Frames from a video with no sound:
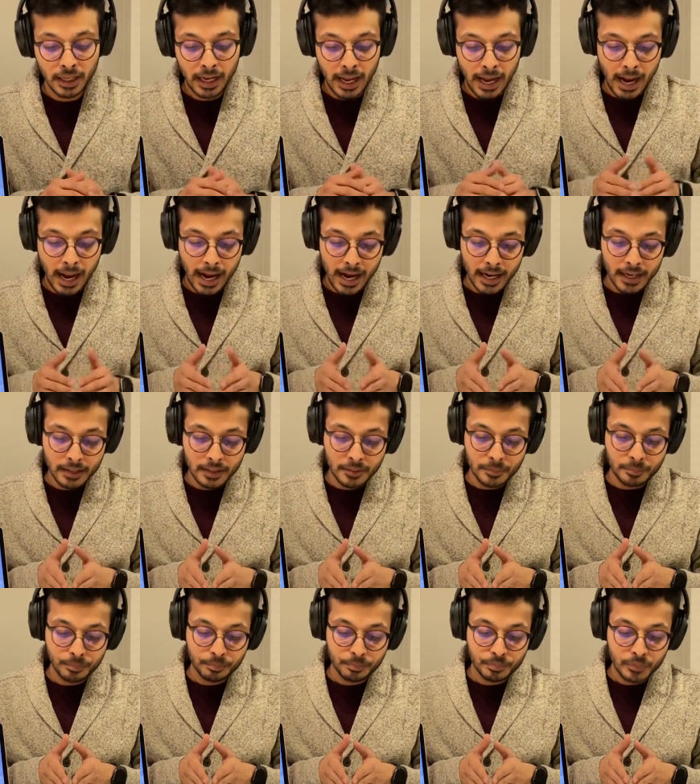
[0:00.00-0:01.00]

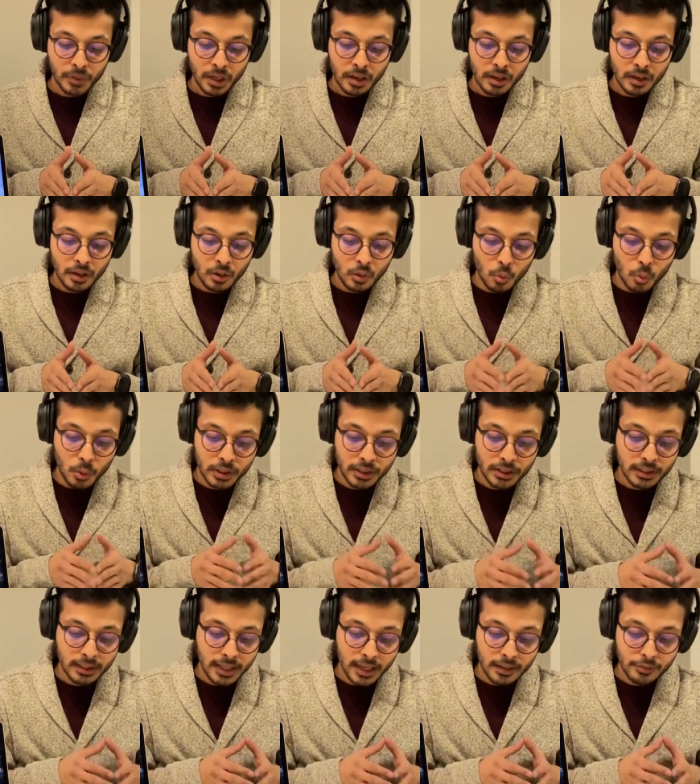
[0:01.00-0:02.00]
And within
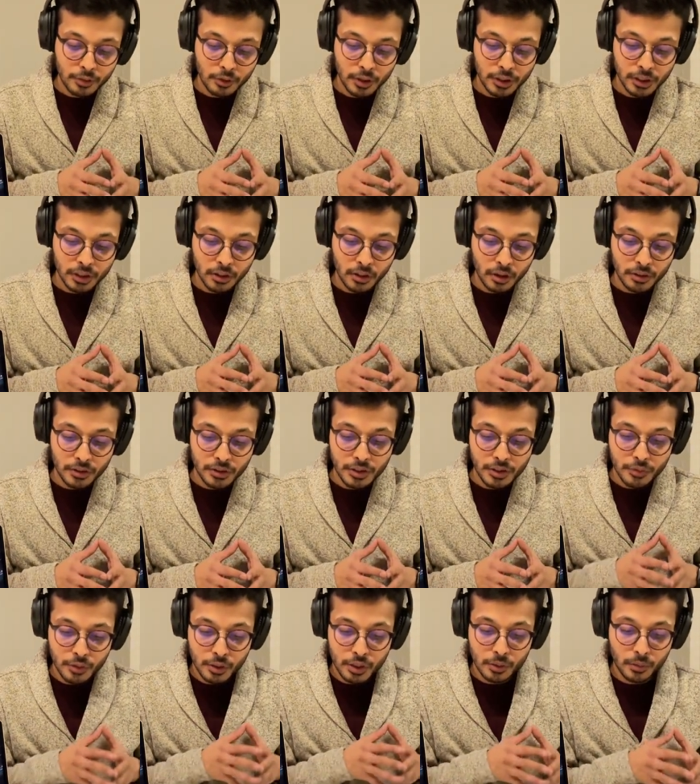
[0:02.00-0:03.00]
that $40, if
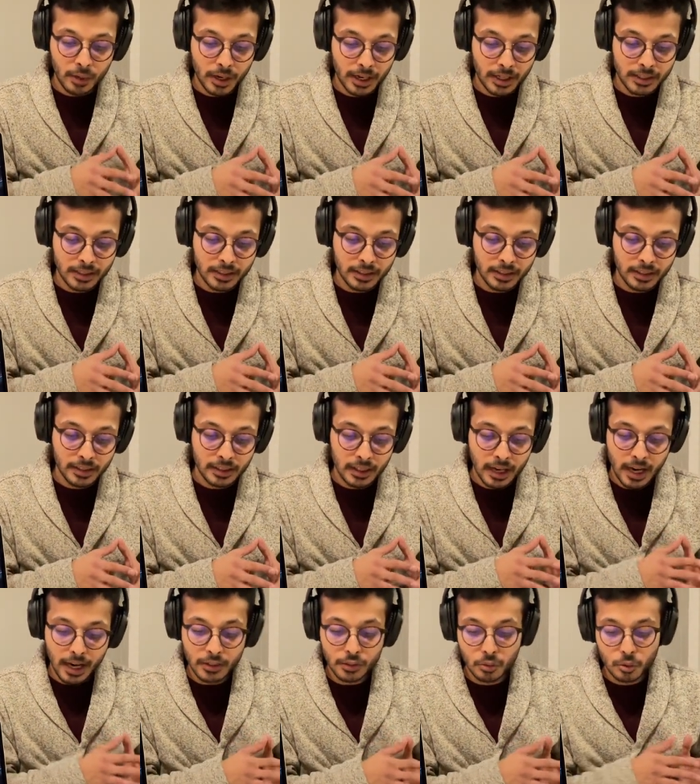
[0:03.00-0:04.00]
you divide it
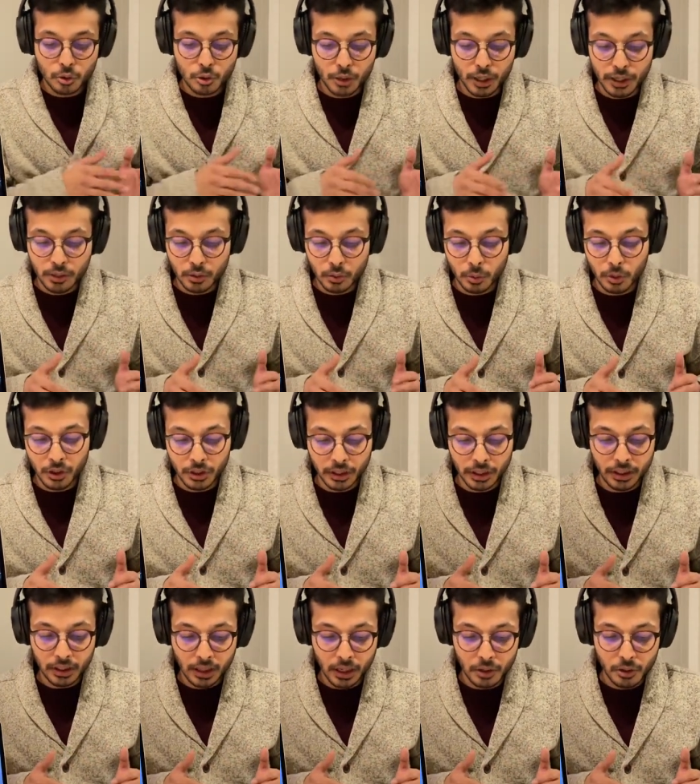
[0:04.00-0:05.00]
and you try to work
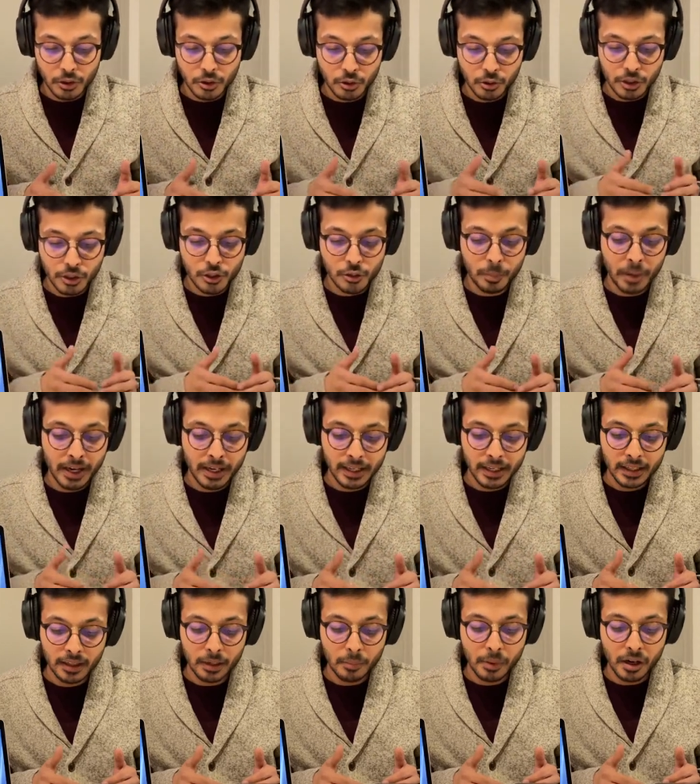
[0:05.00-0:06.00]
it out, so you're
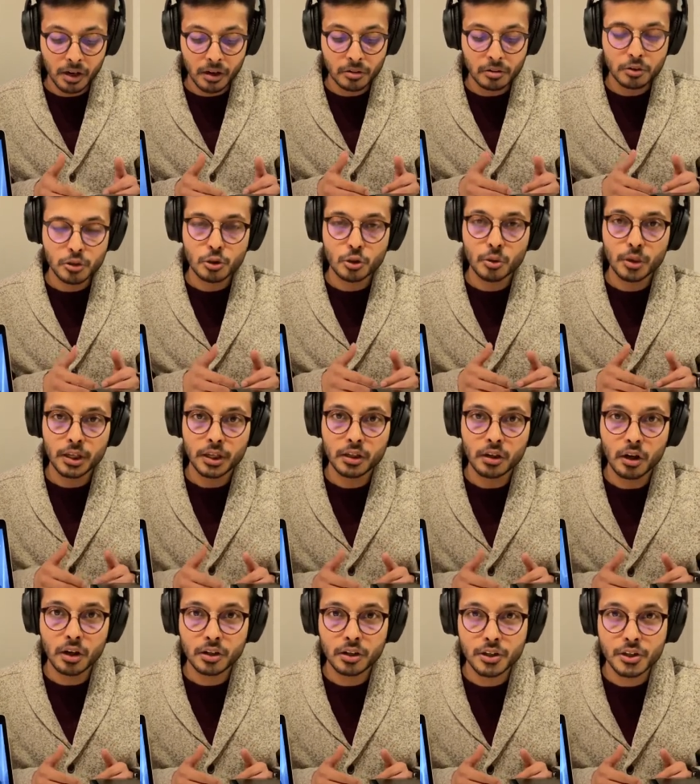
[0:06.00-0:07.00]
spending about
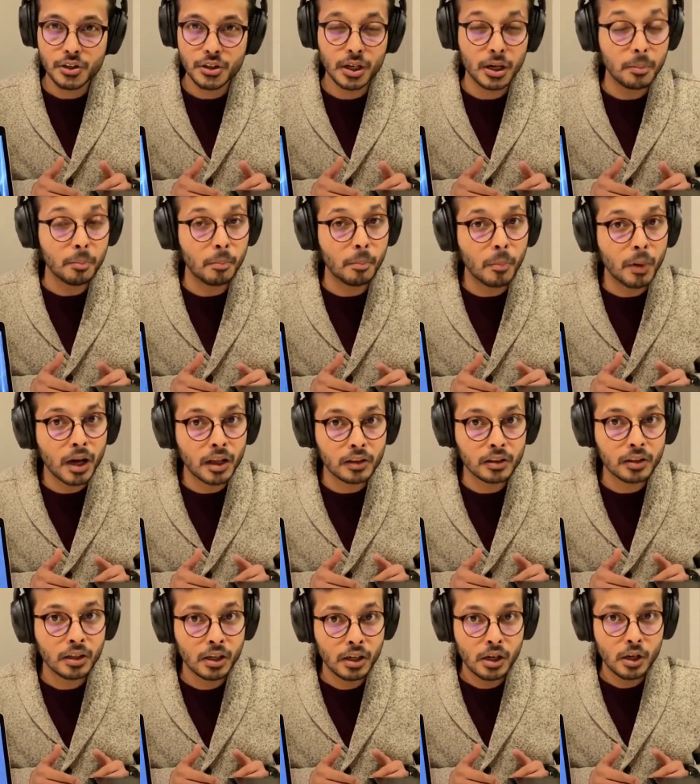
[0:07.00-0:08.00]
$3 a month,
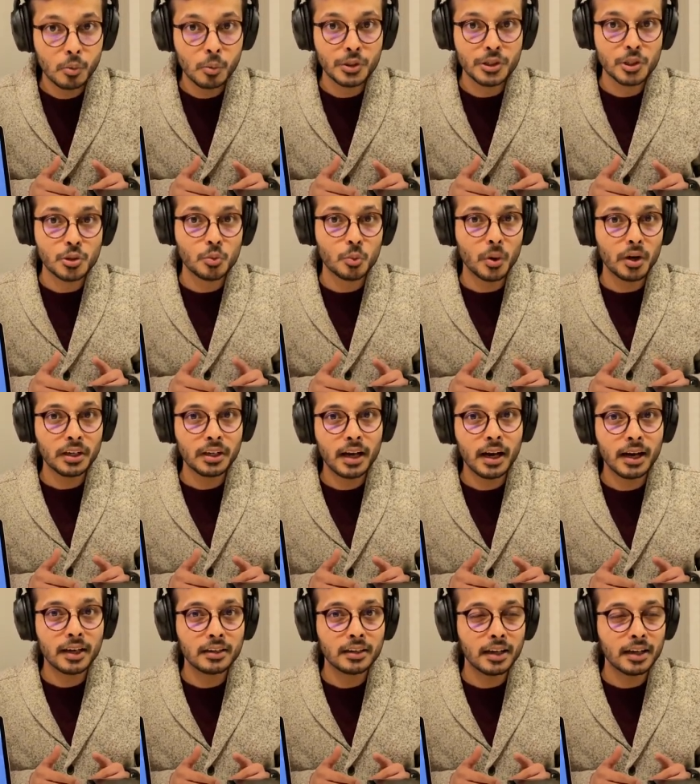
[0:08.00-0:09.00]
which is
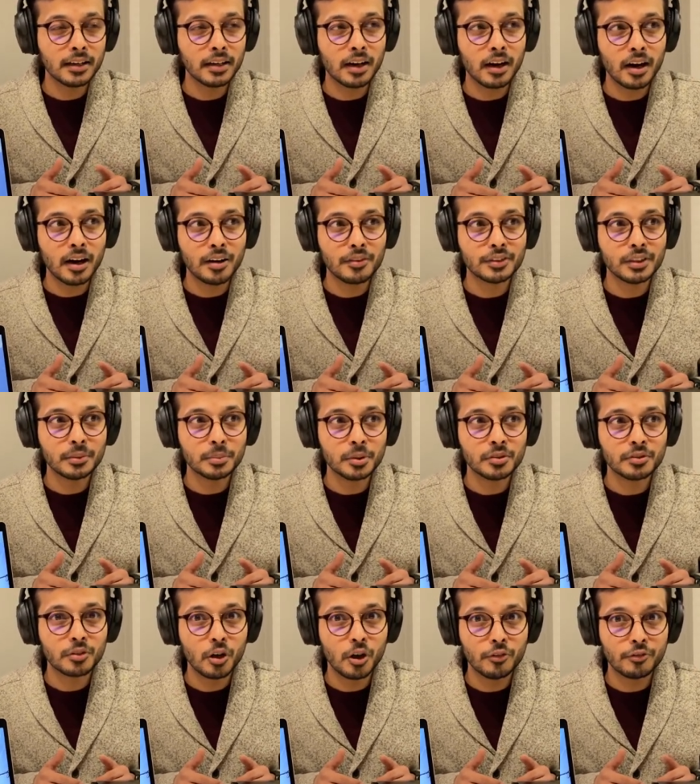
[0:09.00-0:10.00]
1.5 cup of
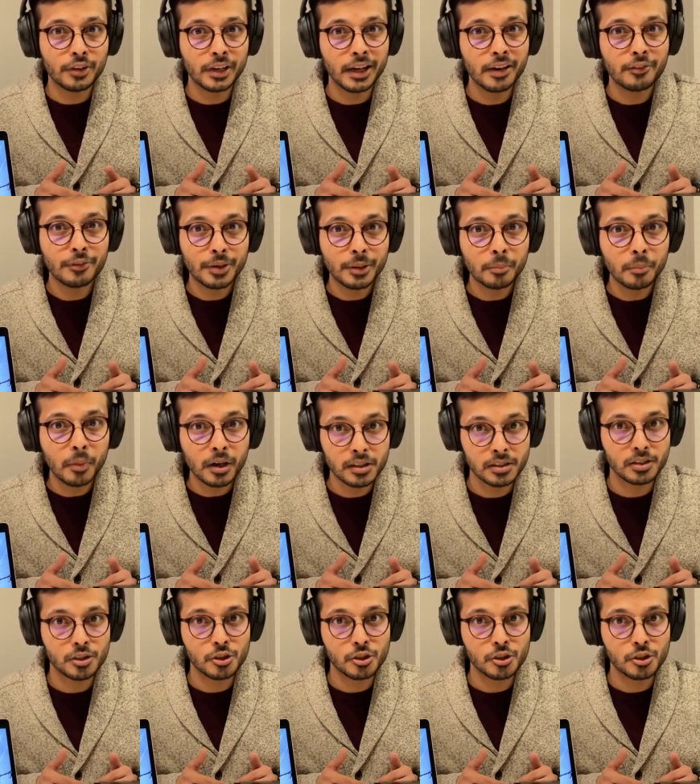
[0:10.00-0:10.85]
coffee every month.